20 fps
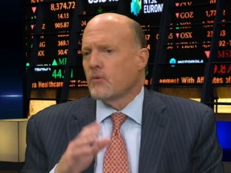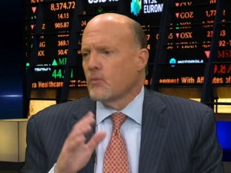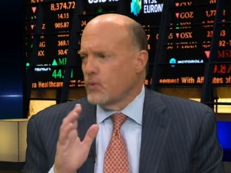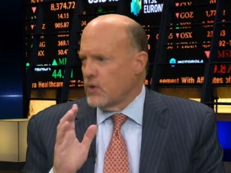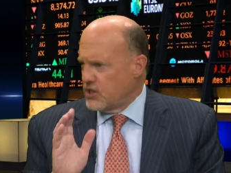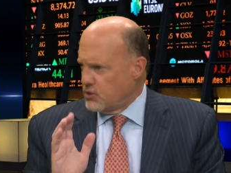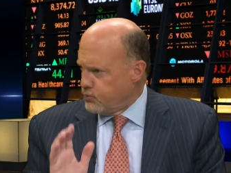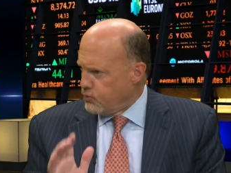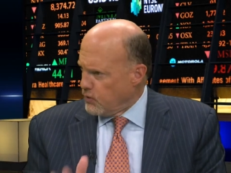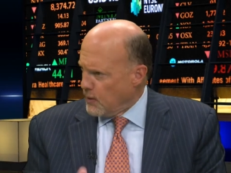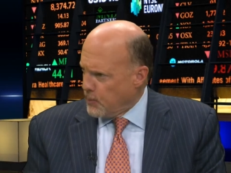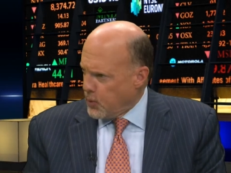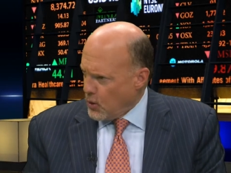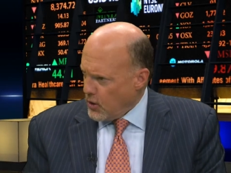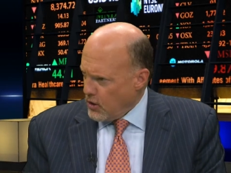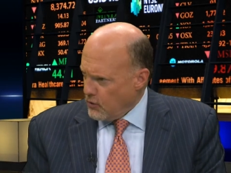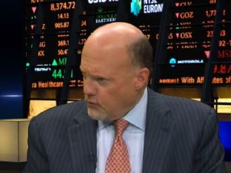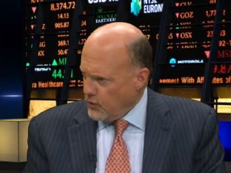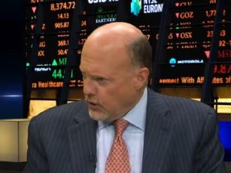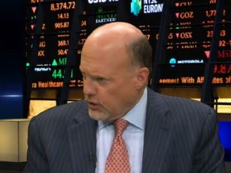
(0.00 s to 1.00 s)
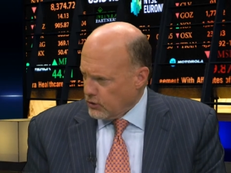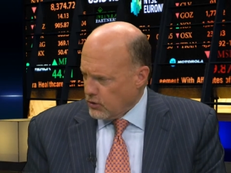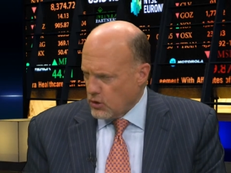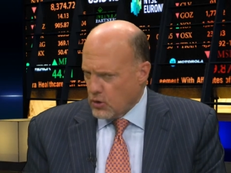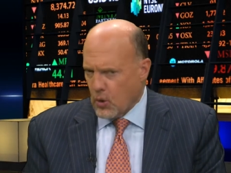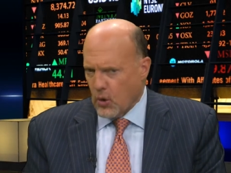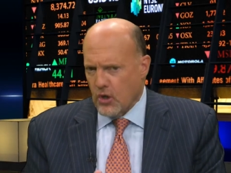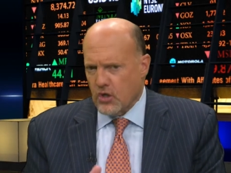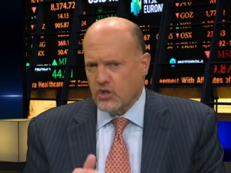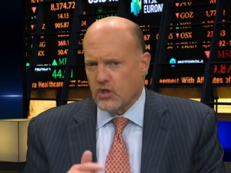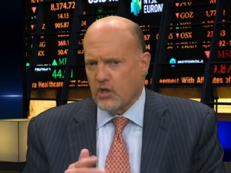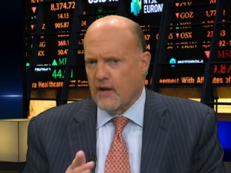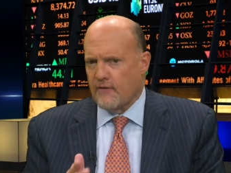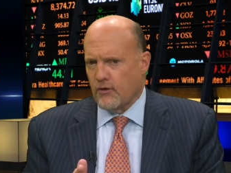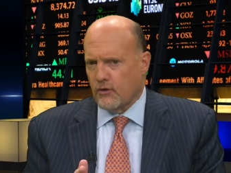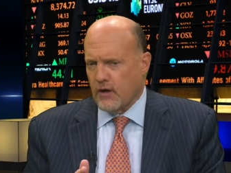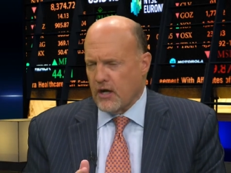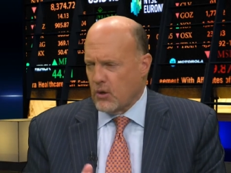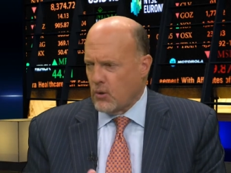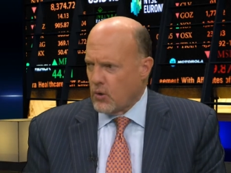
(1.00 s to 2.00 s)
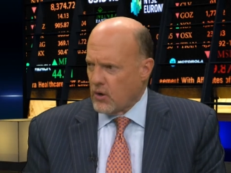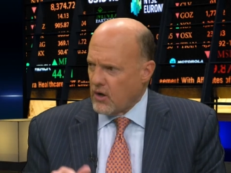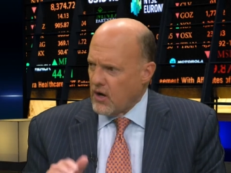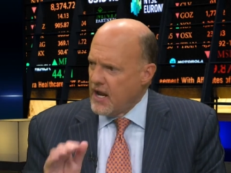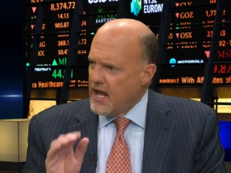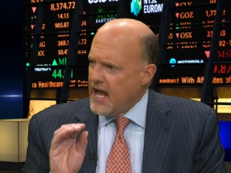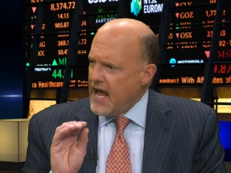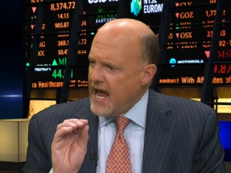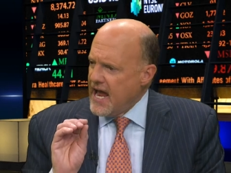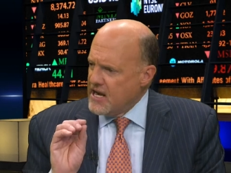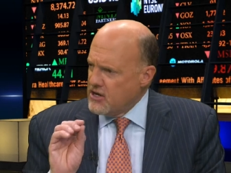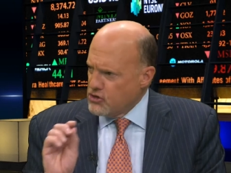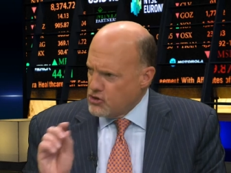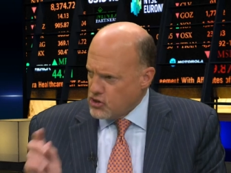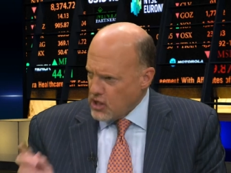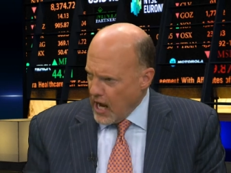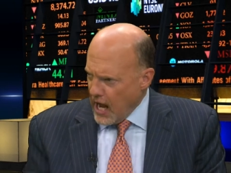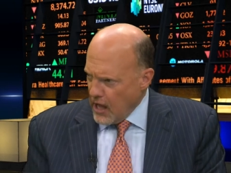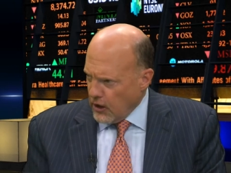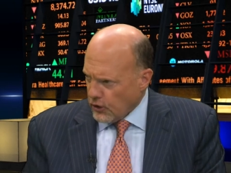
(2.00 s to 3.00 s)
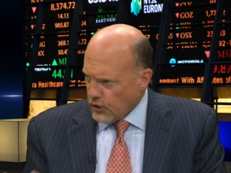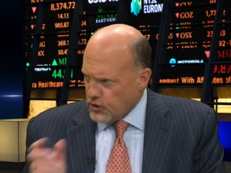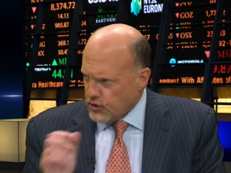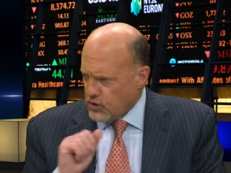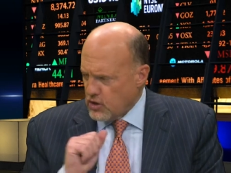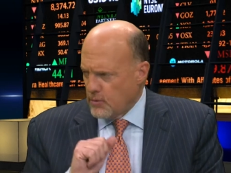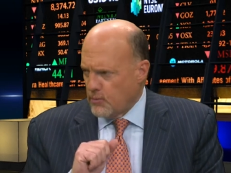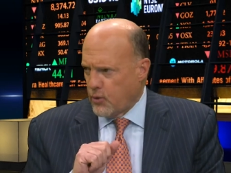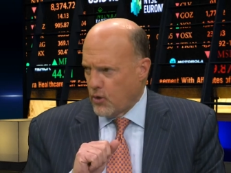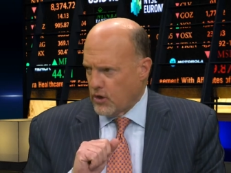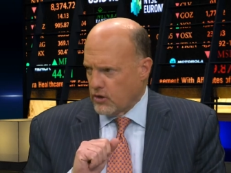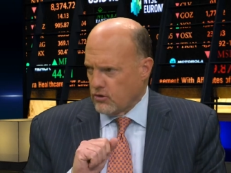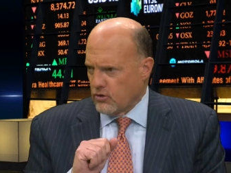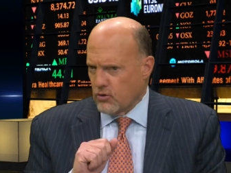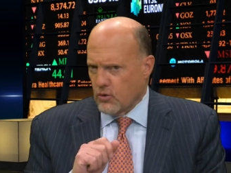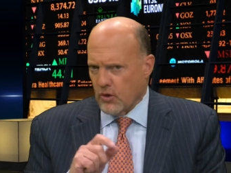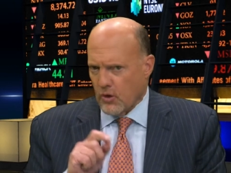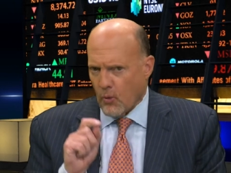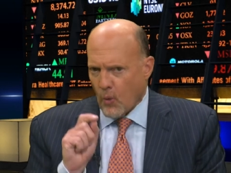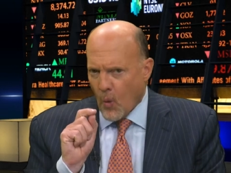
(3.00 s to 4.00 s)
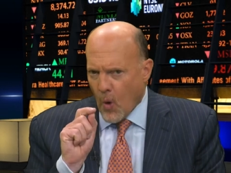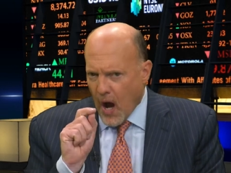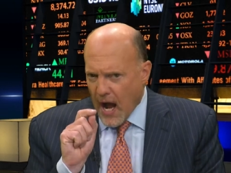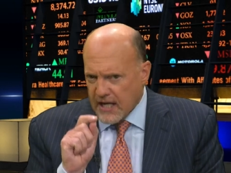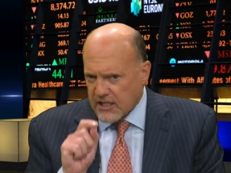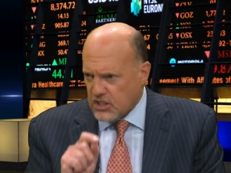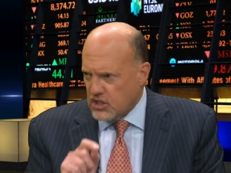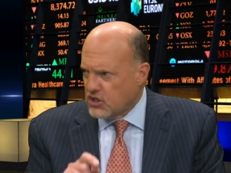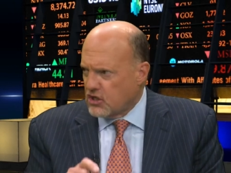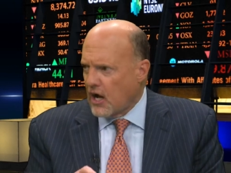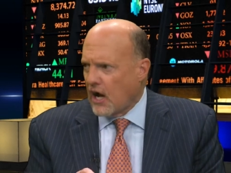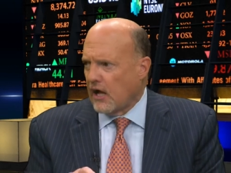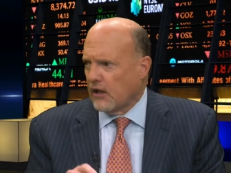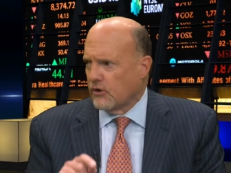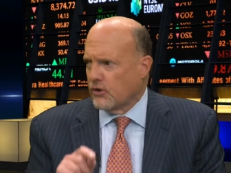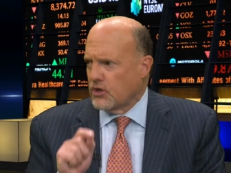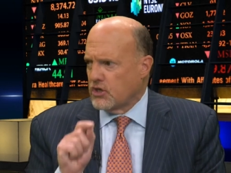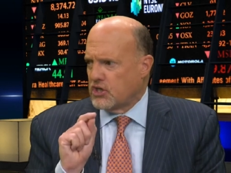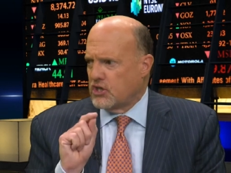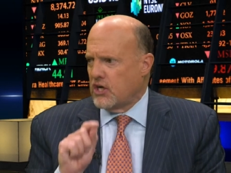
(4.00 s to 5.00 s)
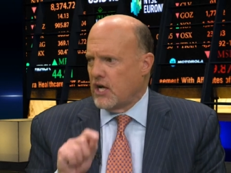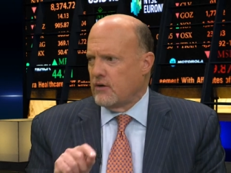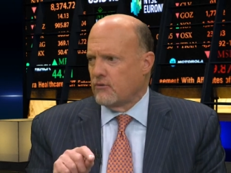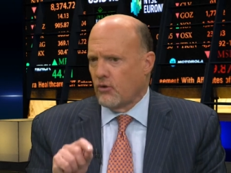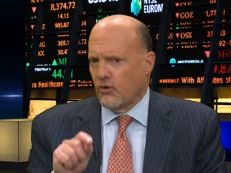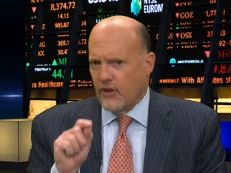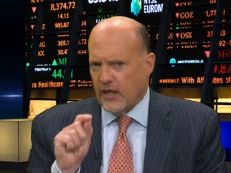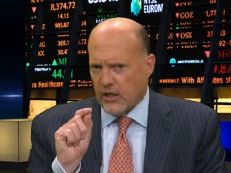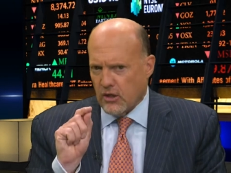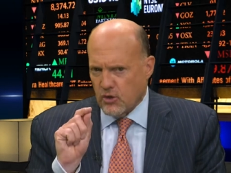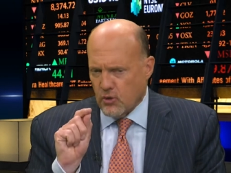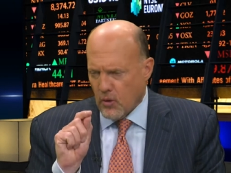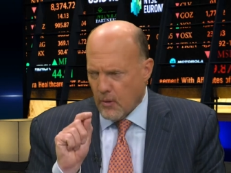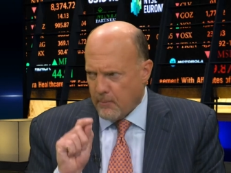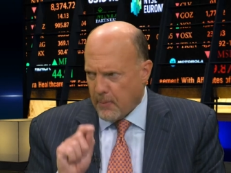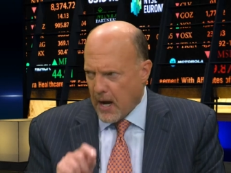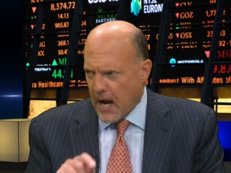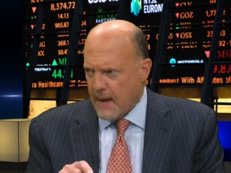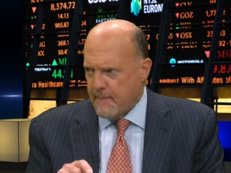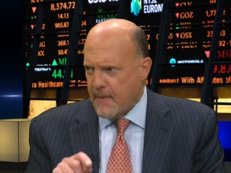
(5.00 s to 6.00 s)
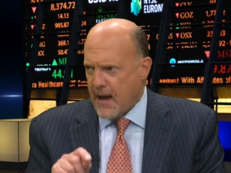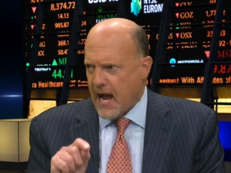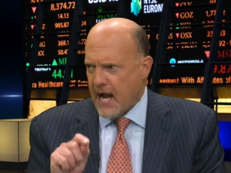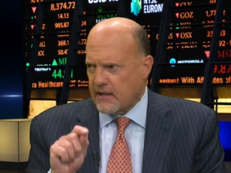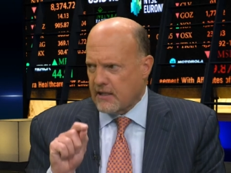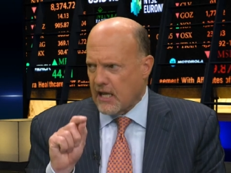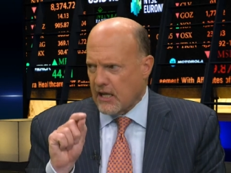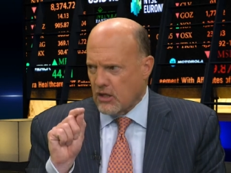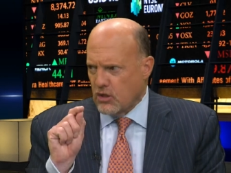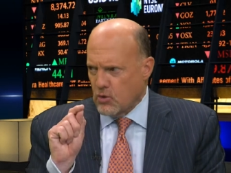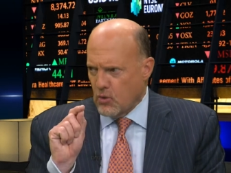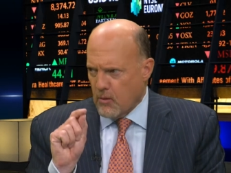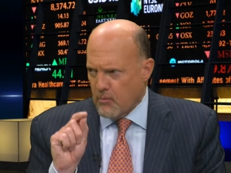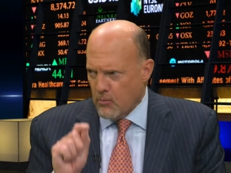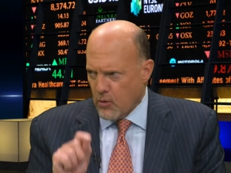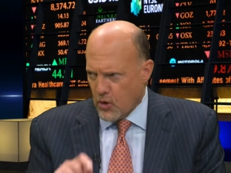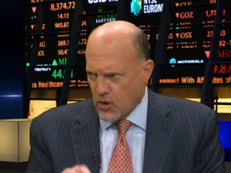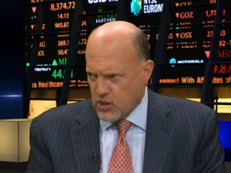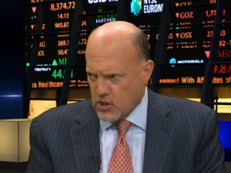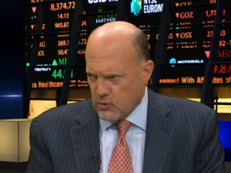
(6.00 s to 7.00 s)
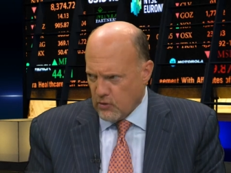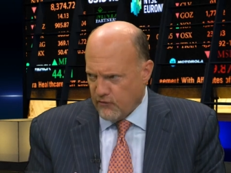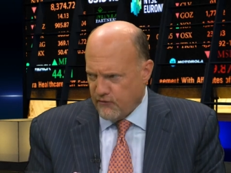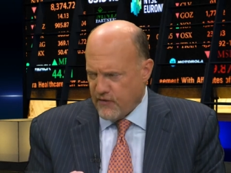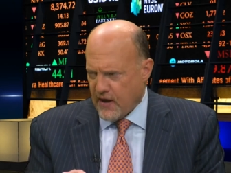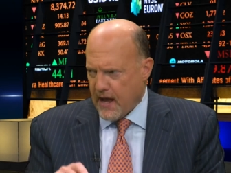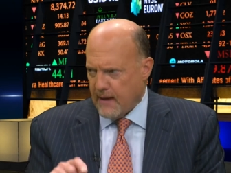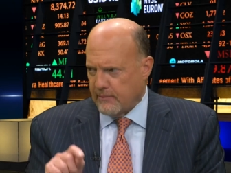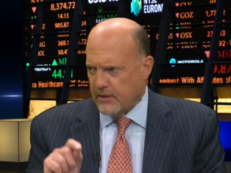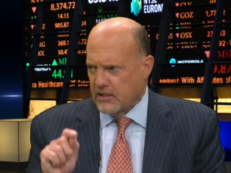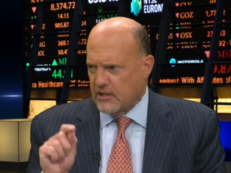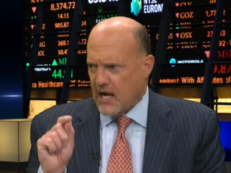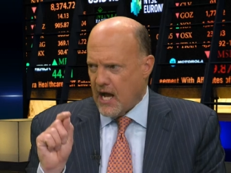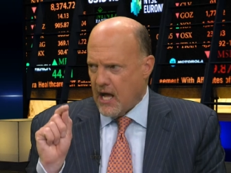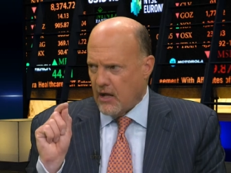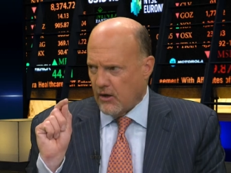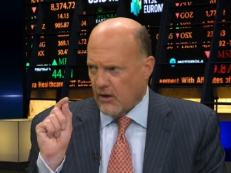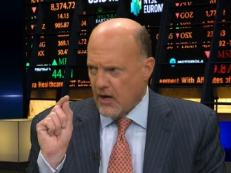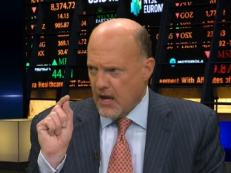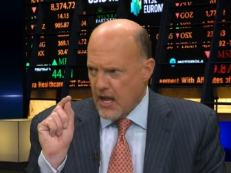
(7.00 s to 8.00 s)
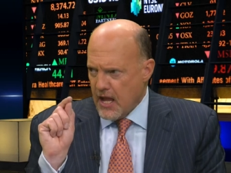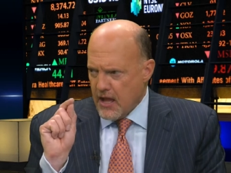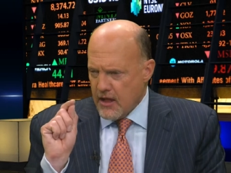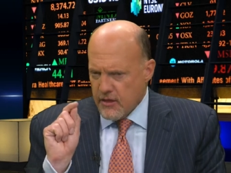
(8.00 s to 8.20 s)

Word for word: which reported a really good quarter, is going to have a great quarter, and Dollar Tree reported a good quarter. Watch Dollar General. They can do a buyback. They can do a merger with Family Dollar.